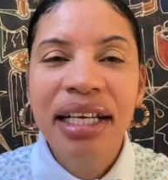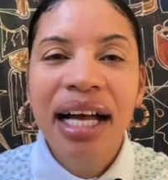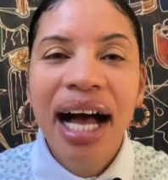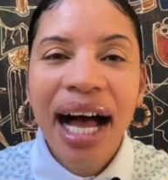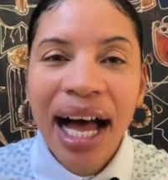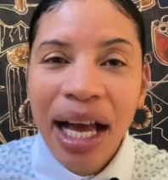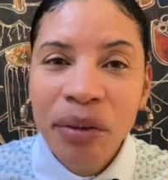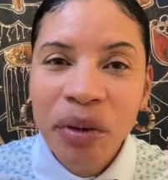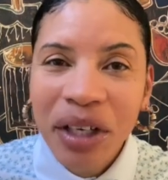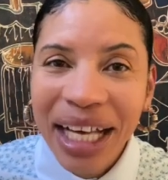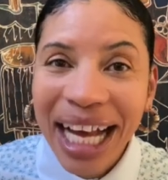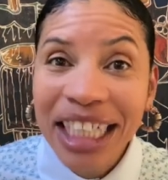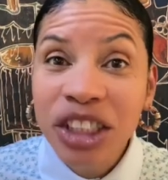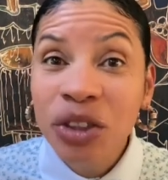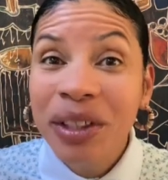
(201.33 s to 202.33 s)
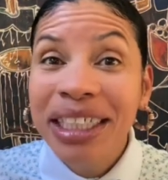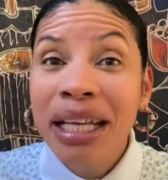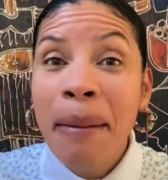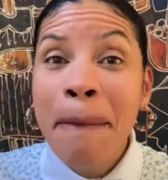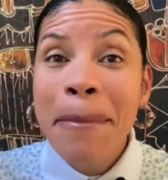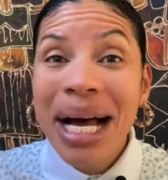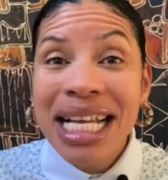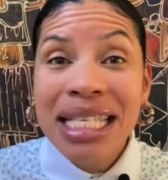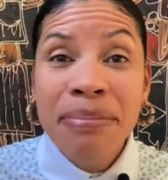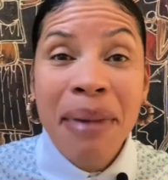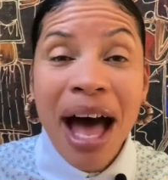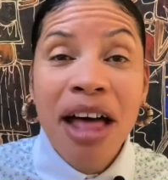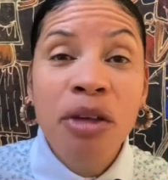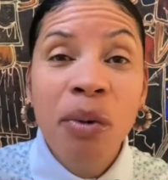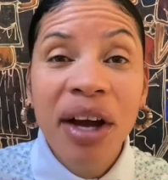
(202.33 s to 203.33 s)
I will guide you on the best
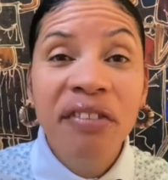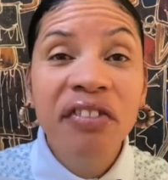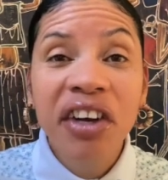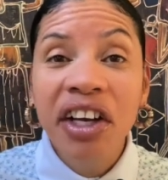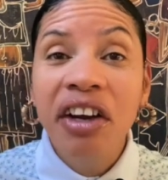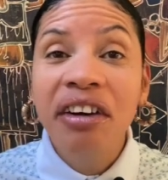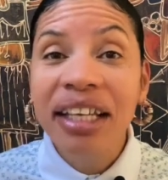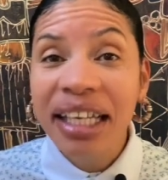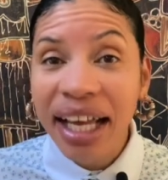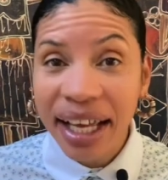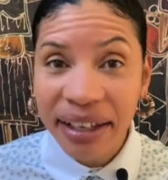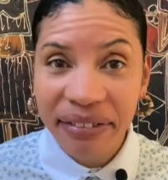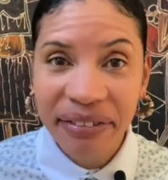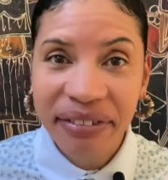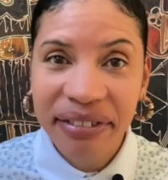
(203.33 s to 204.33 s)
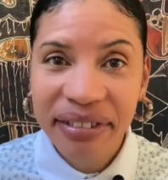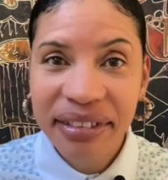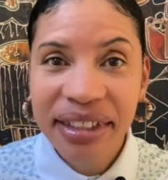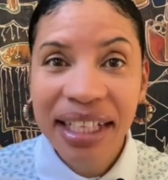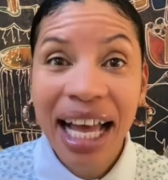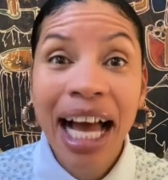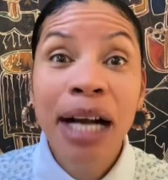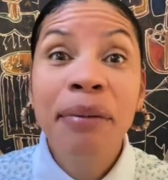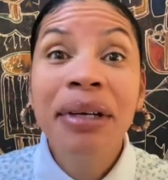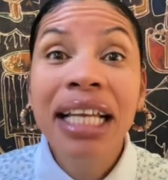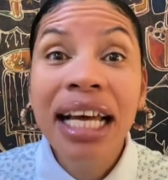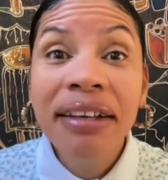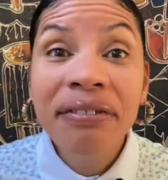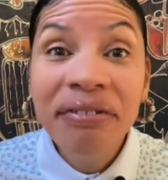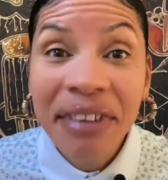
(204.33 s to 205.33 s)
pathway for your life. I will
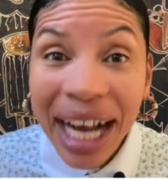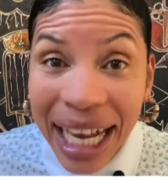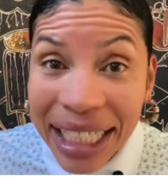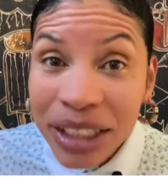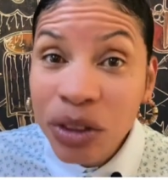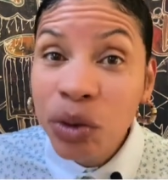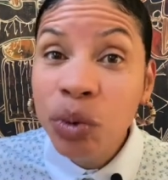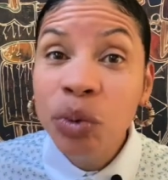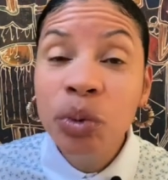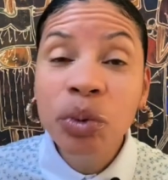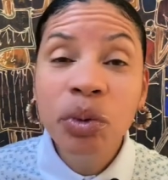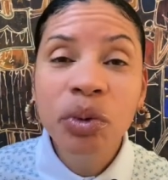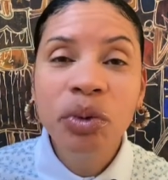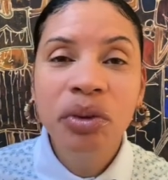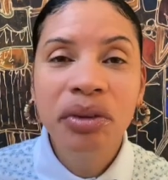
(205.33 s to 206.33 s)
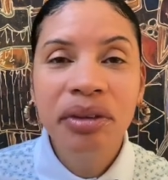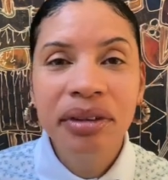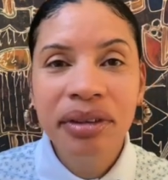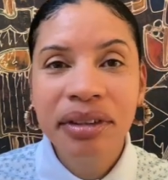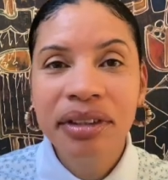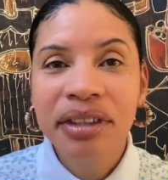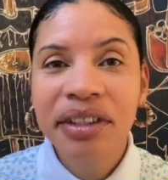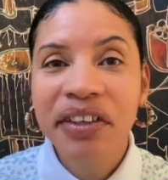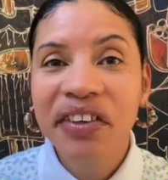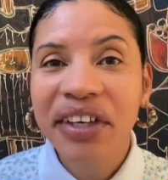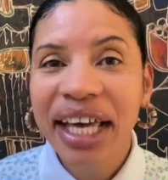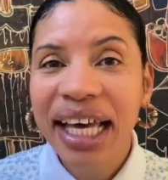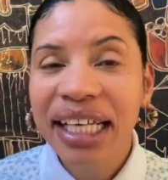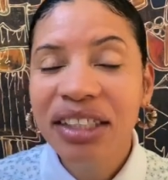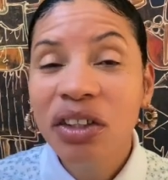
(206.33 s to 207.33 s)
advise you.
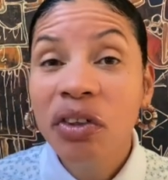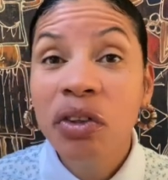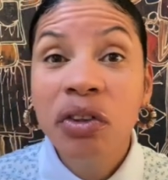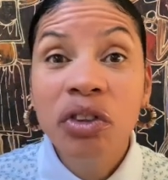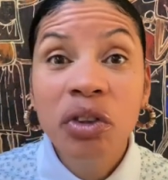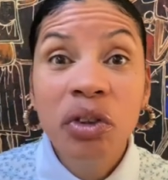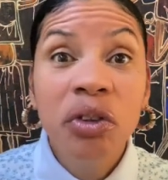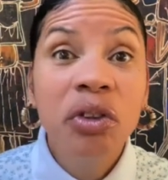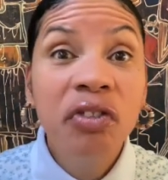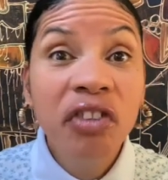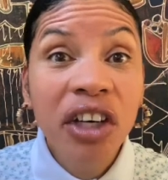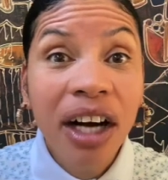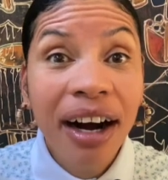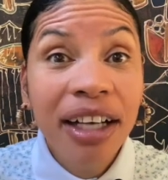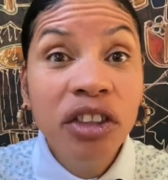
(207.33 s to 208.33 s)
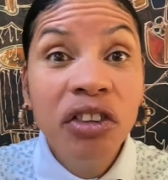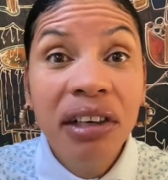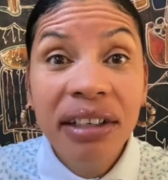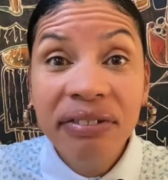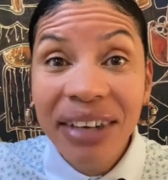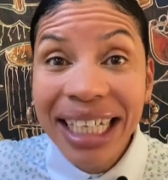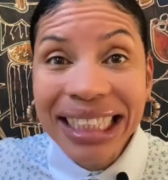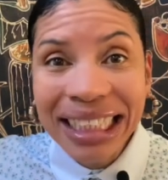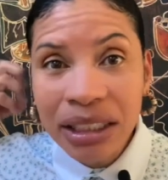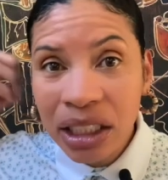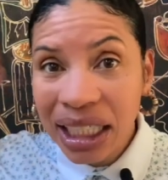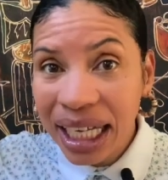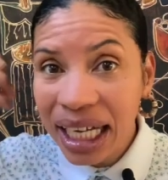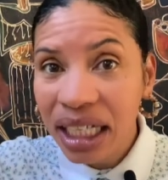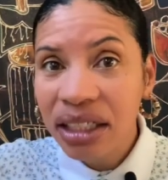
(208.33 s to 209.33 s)
Okay, so to for God to advise us, you
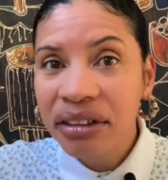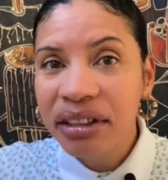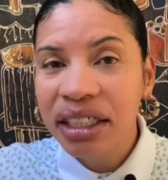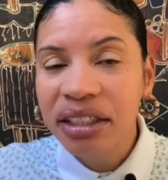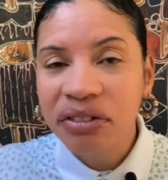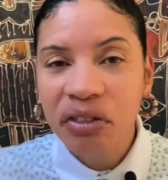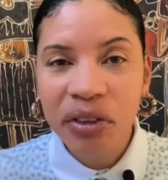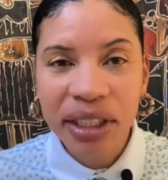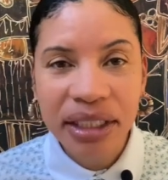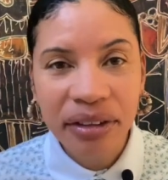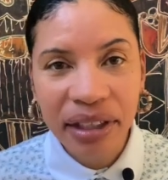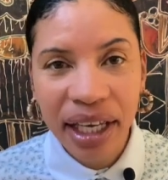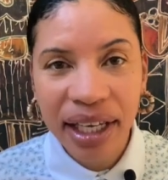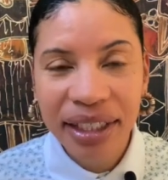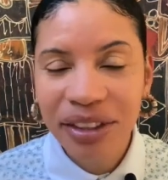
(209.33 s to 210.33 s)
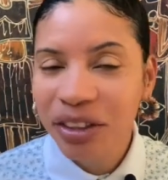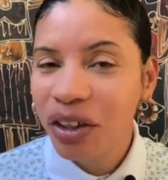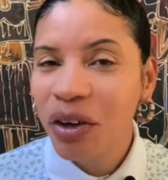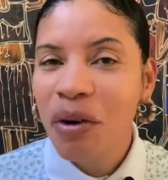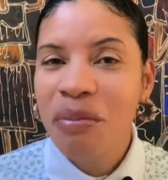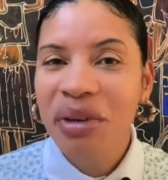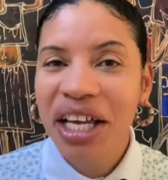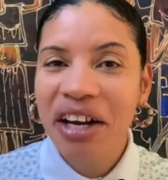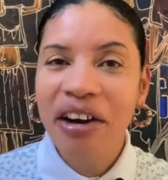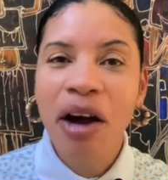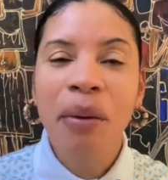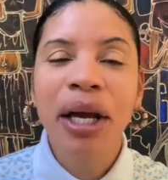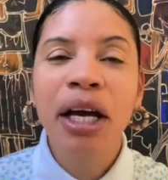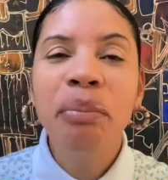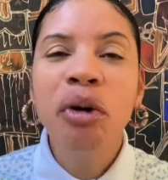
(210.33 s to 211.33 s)
gotta learn His voice. Okay, so don't play around.
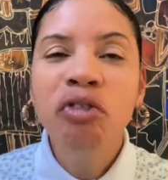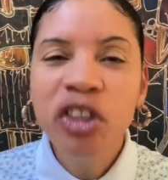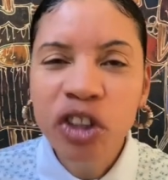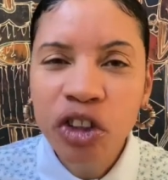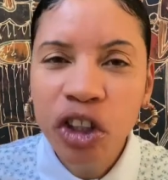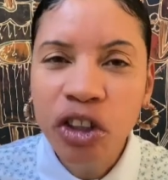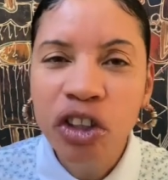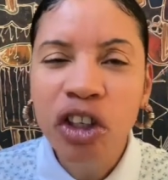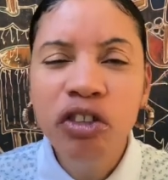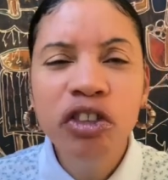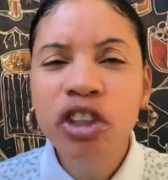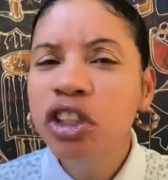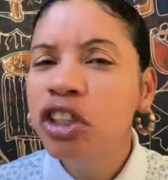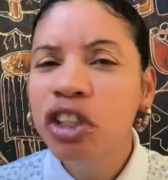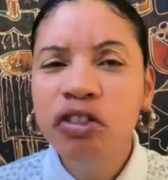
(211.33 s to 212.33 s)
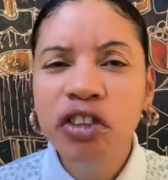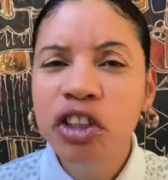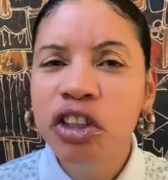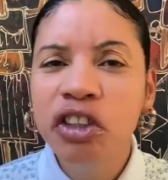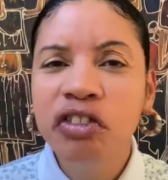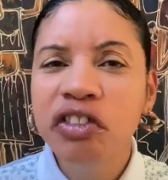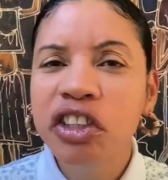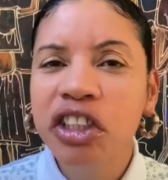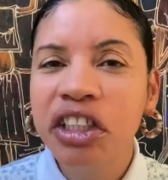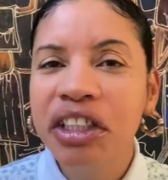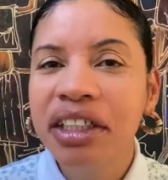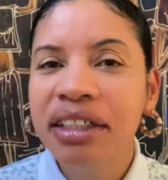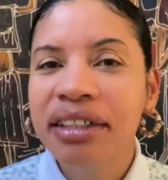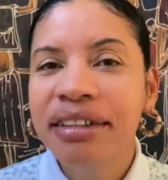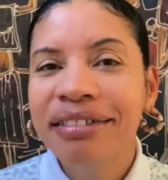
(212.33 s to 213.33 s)
Wake up every day, every day, every day, every day.
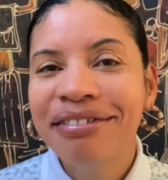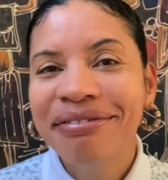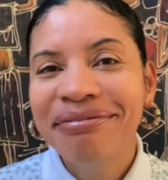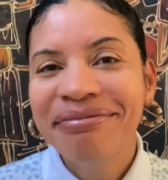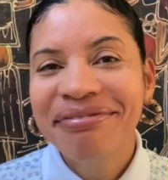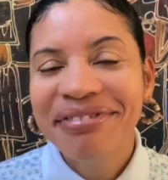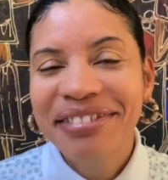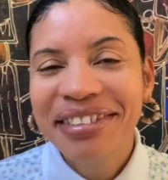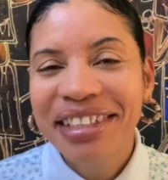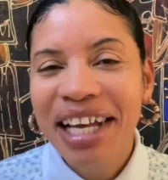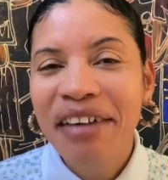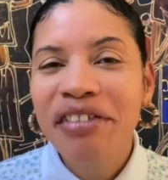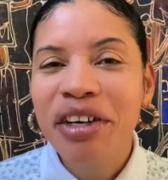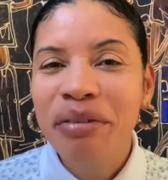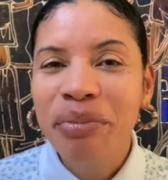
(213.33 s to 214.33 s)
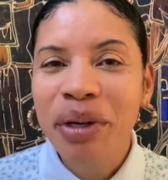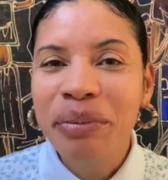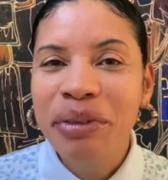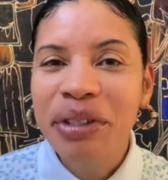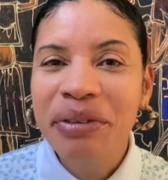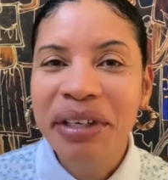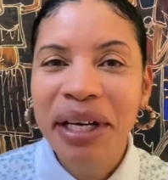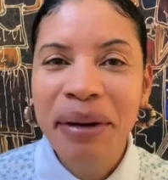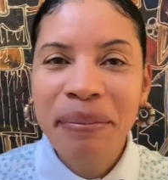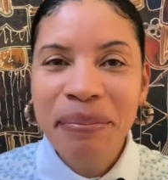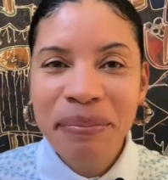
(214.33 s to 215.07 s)
Have your appointments with Him.